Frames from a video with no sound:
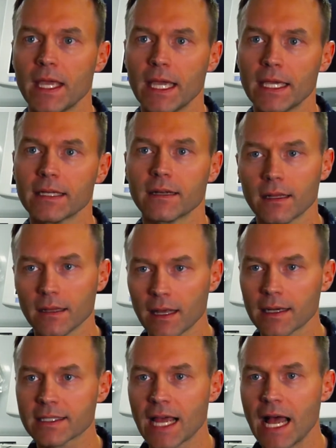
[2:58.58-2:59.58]
And a
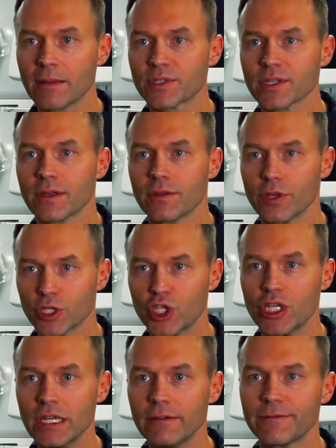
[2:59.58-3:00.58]
lot of times the
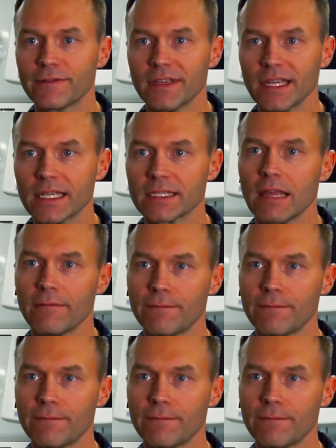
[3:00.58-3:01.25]
chief is that